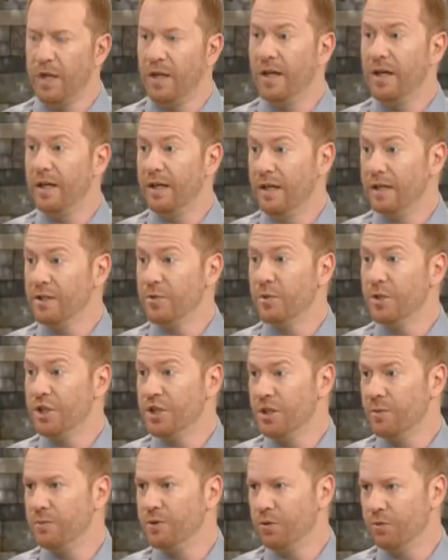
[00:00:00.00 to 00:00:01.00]
It is. We
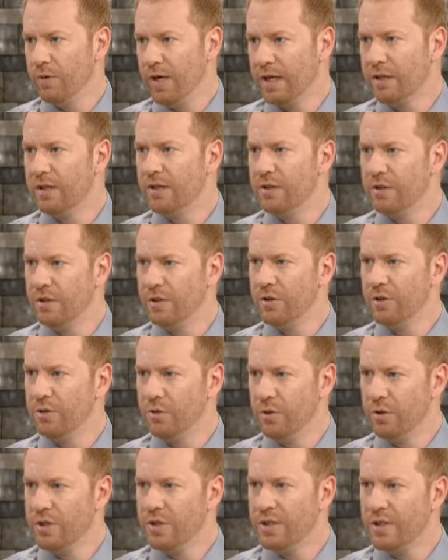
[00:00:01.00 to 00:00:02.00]
ship directly to their
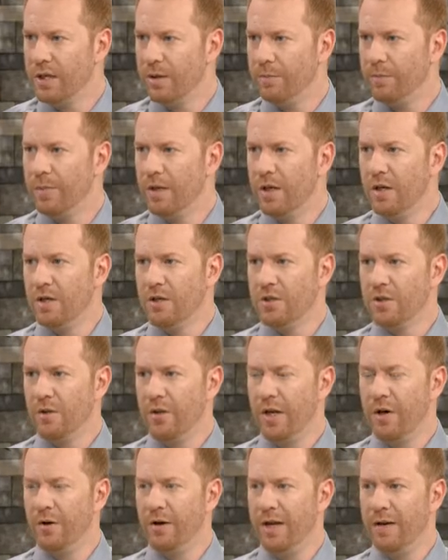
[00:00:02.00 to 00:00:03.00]
doorstep, so
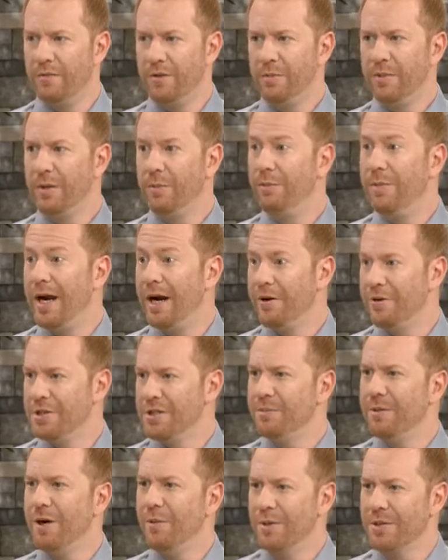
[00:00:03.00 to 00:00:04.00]
they don't have to be
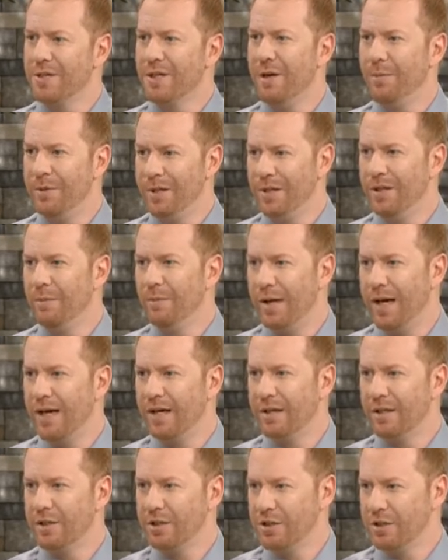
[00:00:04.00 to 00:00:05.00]
embarrassed about what's coming in the
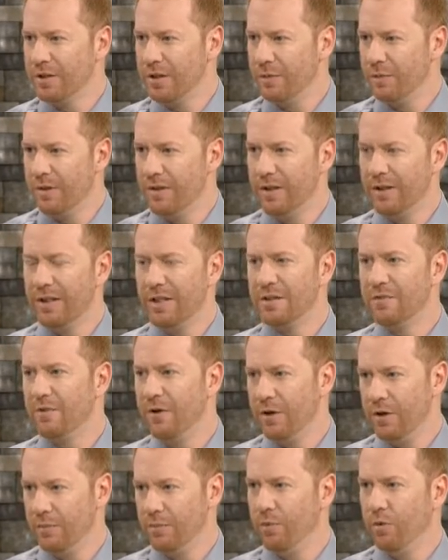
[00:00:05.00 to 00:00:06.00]
package. And we think that's
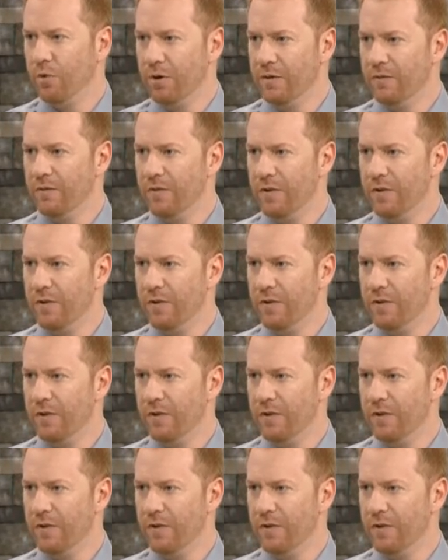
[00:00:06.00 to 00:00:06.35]
very important